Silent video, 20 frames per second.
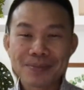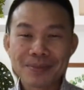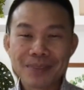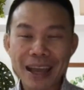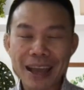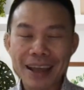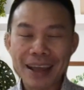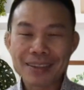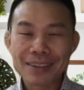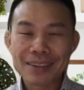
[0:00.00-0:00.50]

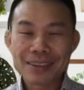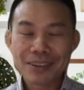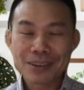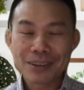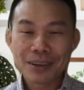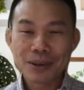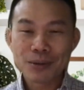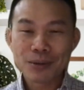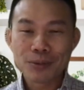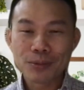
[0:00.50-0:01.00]
And
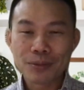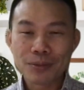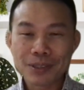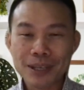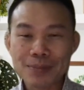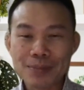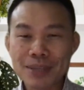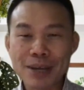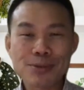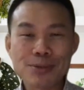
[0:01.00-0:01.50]

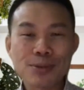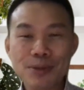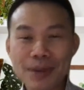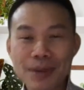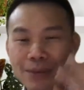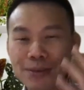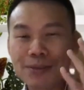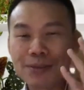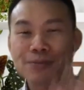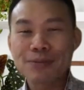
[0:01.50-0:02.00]
sometimes we
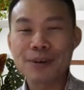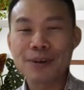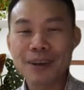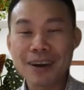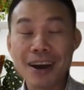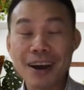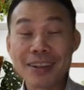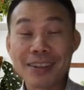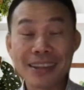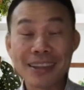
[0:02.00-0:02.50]
even
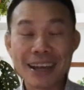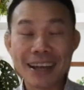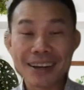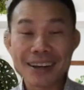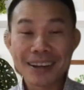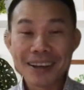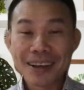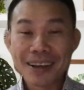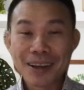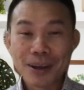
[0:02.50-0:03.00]
forgot that,
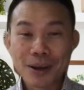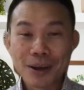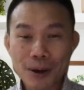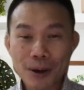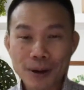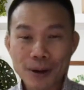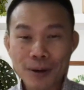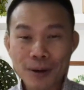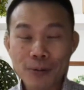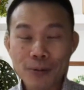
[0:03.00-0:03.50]

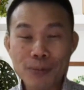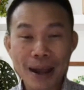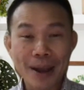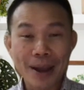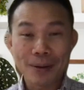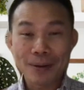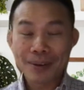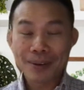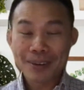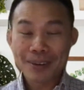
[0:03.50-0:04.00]
oh wow,